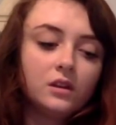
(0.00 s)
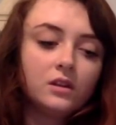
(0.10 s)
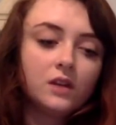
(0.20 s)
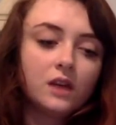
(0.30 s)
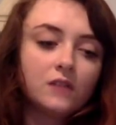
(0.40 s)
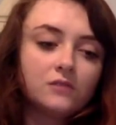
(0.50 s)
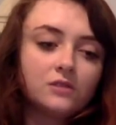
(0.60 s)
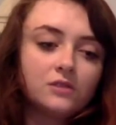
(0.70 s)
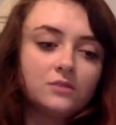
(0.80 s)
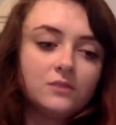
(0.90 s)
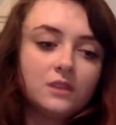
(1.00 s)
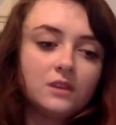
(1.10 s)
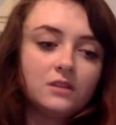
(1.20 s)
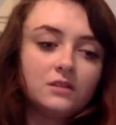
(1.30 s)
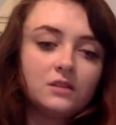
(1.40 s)
that could
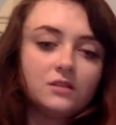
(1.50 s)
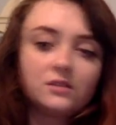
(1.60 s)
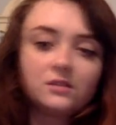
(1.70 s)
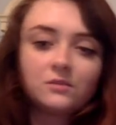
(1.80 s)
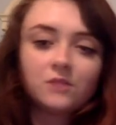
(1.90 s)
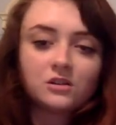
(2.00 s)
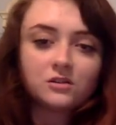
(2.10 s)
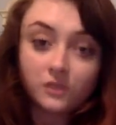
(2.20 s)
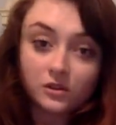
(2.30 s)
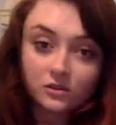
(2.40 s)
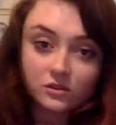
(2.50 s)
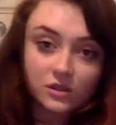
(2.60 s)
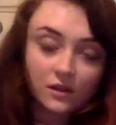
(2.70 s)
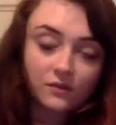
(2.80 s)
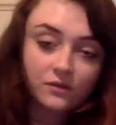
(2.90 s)
be, there is some controversial
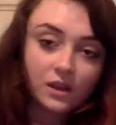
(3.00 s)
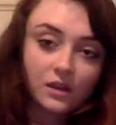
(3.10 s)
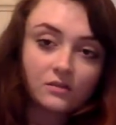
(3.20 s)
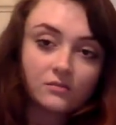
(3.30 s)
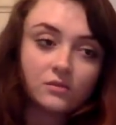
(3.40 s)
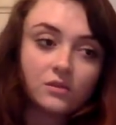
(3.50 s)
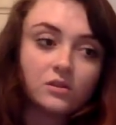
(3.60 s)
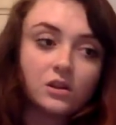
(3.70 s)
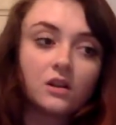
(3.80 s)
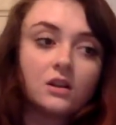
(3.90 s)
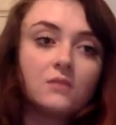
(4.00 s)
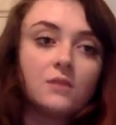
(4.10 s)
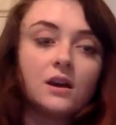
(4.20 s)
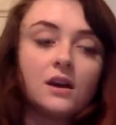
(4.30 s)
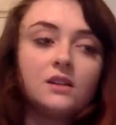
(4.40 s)
stuff that we were talking
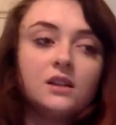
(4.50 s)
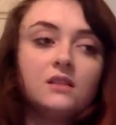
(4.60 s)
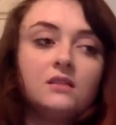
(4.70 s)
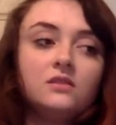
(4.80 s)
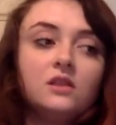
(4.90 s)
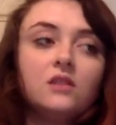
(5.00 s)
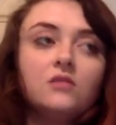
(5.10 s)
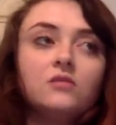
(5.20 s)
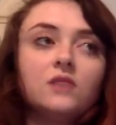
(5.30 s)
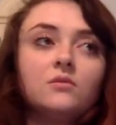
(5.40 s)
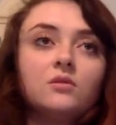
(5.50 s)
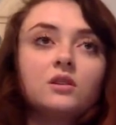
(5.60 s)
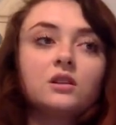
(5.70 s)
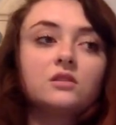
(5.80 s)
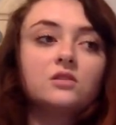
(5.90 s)
about. I didn't know that we were
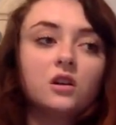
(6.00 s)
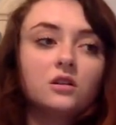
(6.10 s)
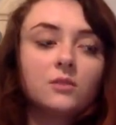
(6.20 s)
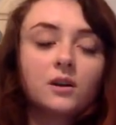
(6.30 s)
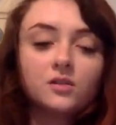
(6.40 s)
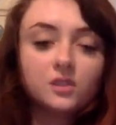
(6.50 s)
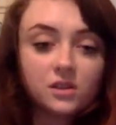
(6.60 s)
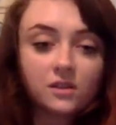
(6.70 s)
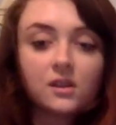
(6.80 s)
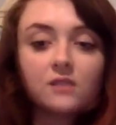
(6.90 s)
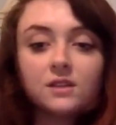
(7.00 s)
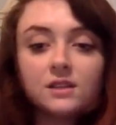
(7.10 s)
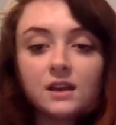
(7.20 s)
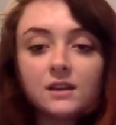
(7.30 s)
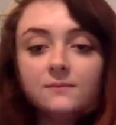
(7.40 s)
going to talk about the stuff that we
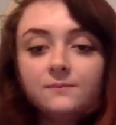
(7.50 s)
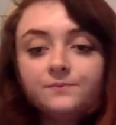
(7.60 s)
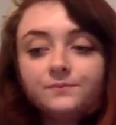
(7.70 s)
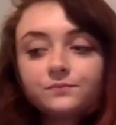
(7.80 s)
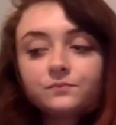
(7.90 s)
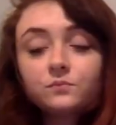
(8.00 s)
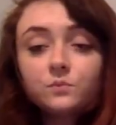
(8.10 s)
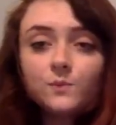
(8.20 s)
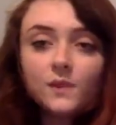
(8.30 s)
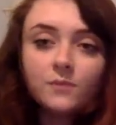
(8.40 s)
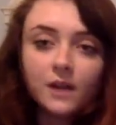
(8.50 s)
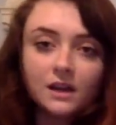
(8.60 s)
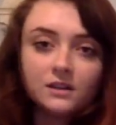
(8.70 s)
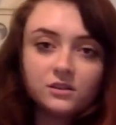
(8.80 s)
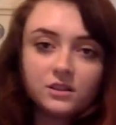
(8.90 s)
did, but I
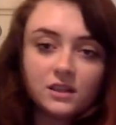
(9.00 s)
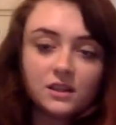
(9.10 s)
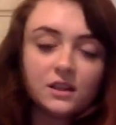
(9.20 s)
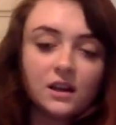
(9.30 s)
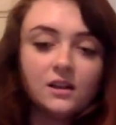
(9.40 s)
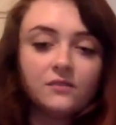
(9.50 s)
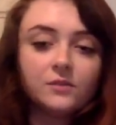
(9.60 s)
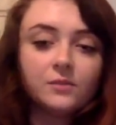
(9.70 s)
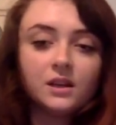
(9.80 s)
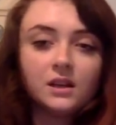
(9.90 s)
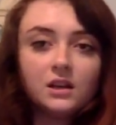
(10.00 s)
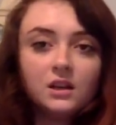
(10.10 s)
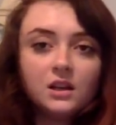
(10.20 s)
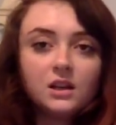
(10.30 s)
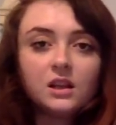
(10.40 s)
understand that not everybody
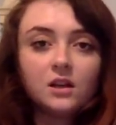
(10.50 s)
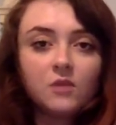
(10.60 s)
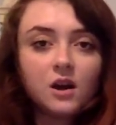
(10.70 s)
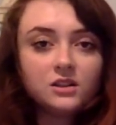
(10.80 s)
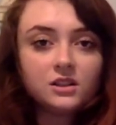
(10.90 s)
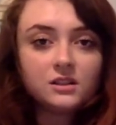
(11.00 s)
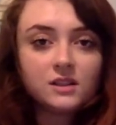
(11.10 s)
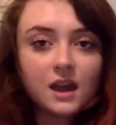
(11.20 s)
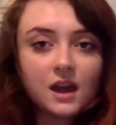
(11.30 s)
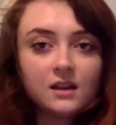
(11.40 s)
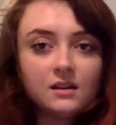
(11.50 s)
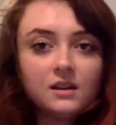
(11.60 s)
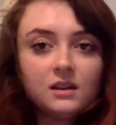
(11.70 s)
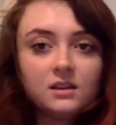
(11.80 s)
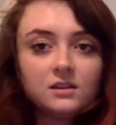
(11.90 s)
that watches that
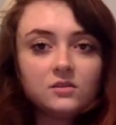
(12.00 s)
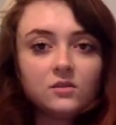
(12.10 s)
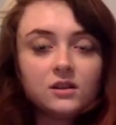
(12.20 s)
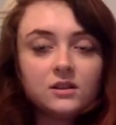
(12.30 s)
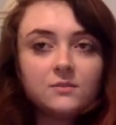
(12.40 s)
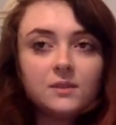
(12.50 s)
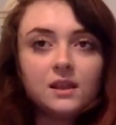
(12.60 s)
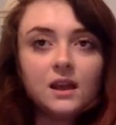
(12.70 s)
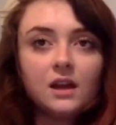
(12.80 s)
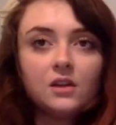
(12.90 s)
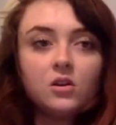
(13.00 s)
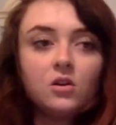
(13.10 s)
is going to be like,